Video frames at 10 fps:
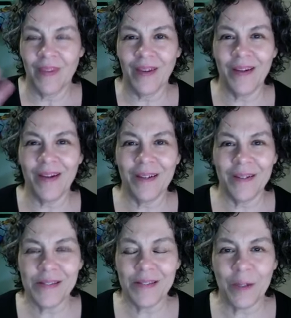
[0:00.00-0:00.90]
Hey
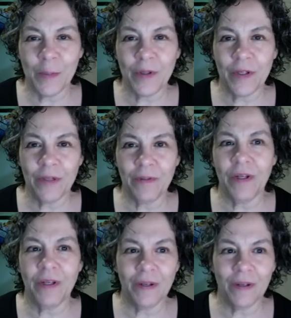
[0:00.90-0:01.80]
guys, April Henry
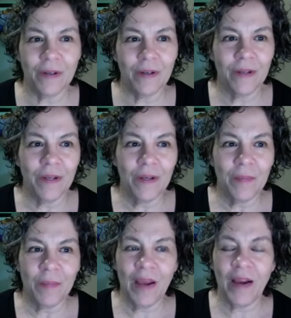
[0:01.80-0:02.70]
here,
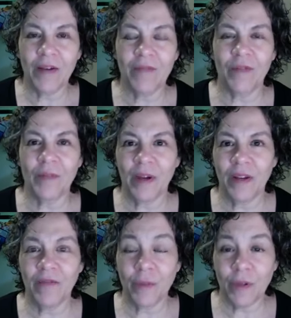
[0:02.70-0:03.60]
back for
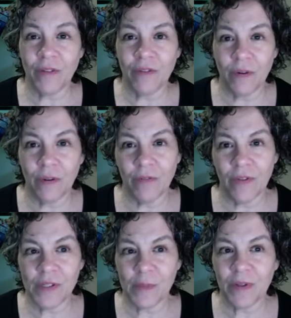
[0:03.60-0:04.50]
my 44th
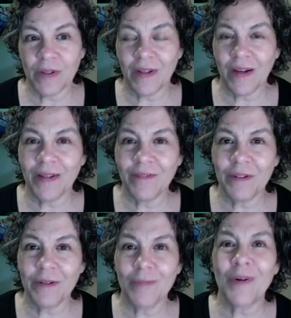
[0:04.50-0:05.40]
Facebook Live. You
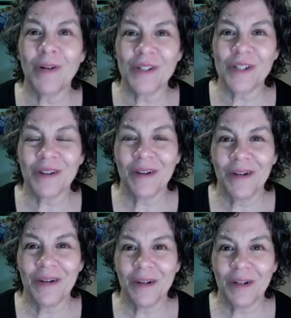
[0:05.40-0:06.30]
can watch
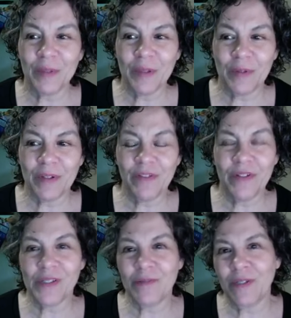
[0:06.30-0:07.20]
all my
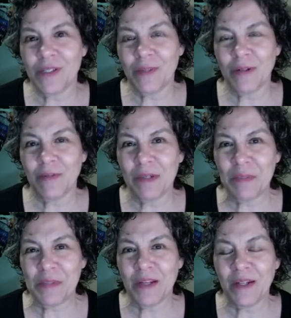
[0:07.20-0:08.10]
previous ones on my
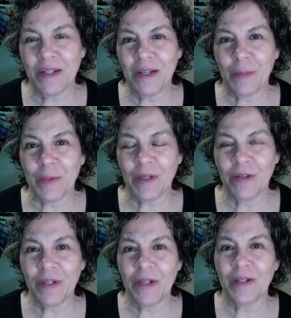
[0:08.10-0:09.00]
website,
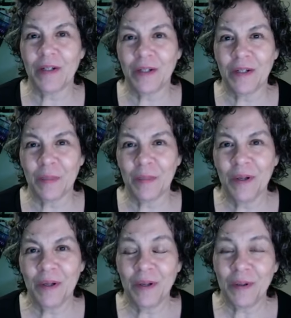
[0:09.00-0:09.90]
aprilhenry.com,
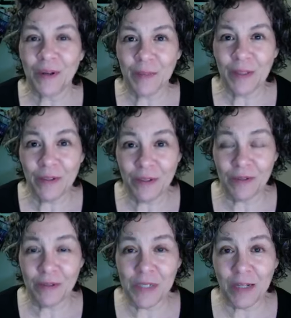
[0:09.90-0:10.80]
or on my
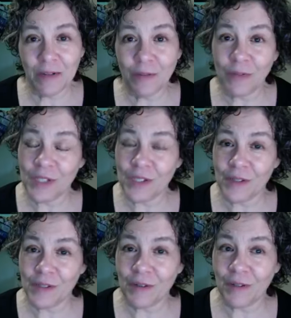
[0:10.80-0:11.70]
YouTube channel, which is
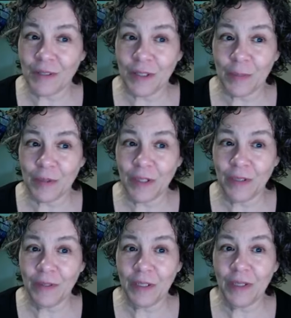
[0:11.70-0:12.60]
also called April
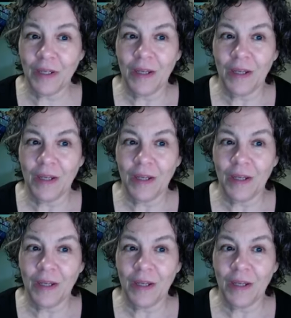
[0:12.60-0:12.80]
Henry.